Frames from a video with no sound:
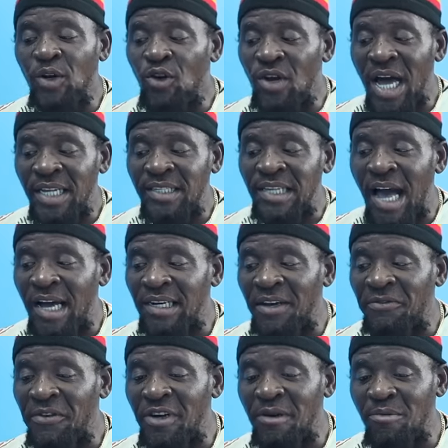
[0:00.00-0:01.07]
we do that song
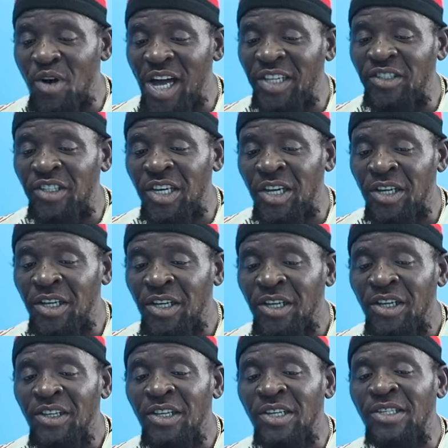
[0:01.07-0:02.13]
the for the brethren,
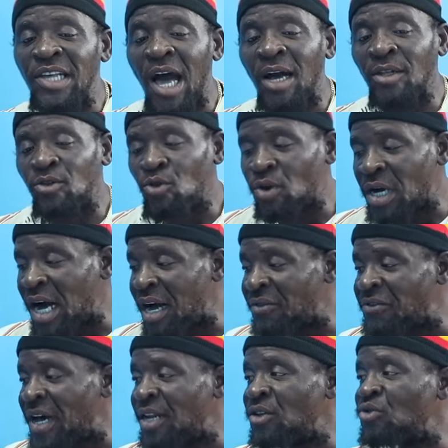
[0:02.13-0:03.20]
the song took
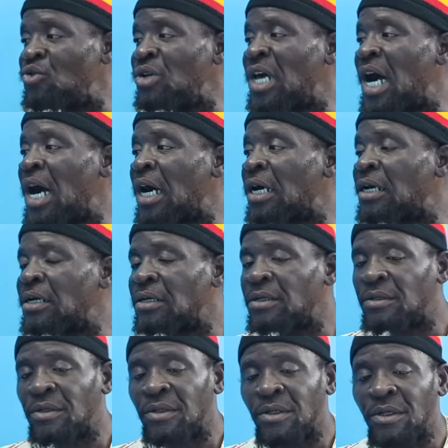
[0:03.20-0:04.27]
off at New York.
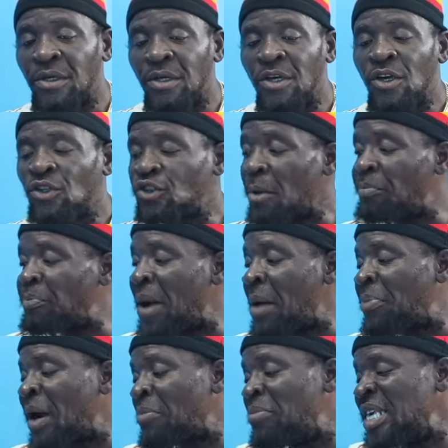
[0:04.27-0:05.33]
So
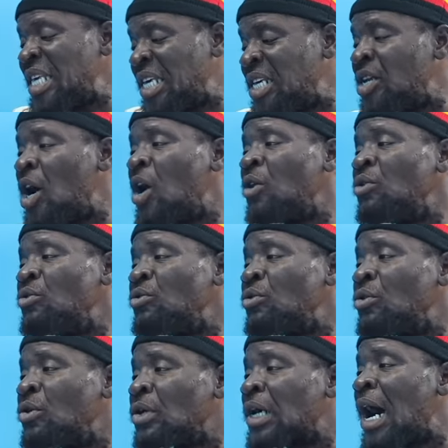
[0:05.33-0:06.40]
Papa Biggie now,
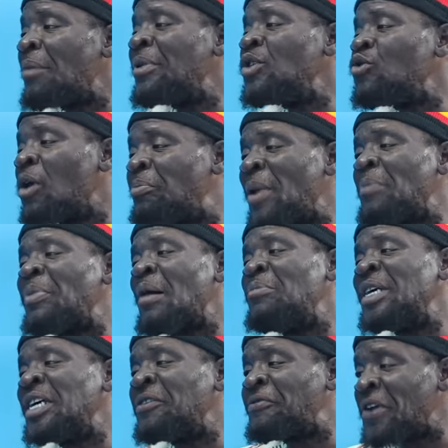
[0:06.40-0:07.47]
because I know Papa
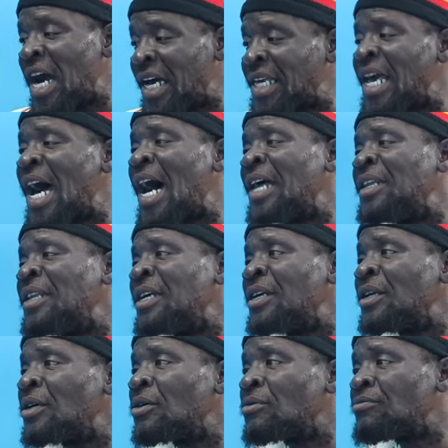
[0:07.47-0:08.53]
Biggie from Gardner.
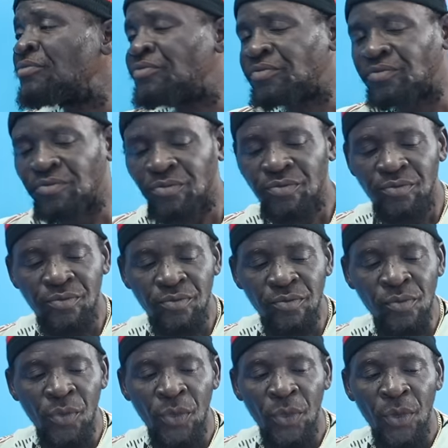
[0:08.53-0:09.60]
Okay.
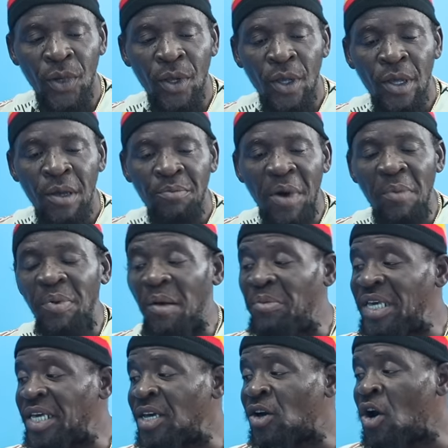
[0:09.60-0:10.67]
Papa
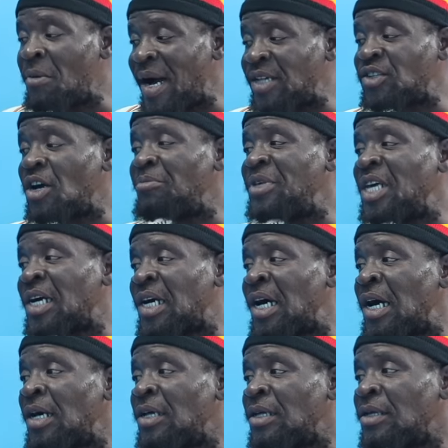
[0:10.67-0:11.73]
Biggie come at
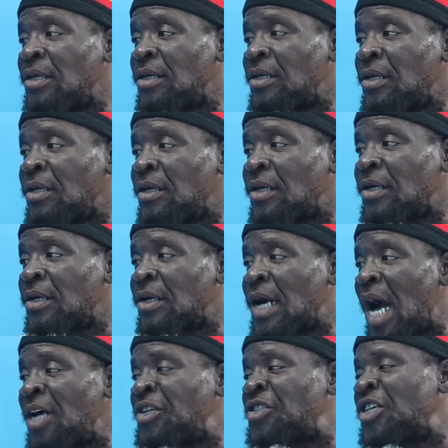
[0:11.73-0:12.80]
Jamaica,
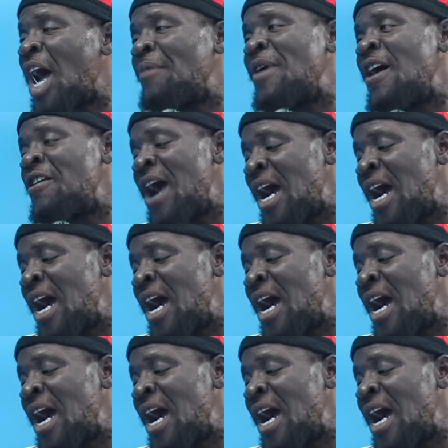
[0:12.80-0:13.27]
because Shabba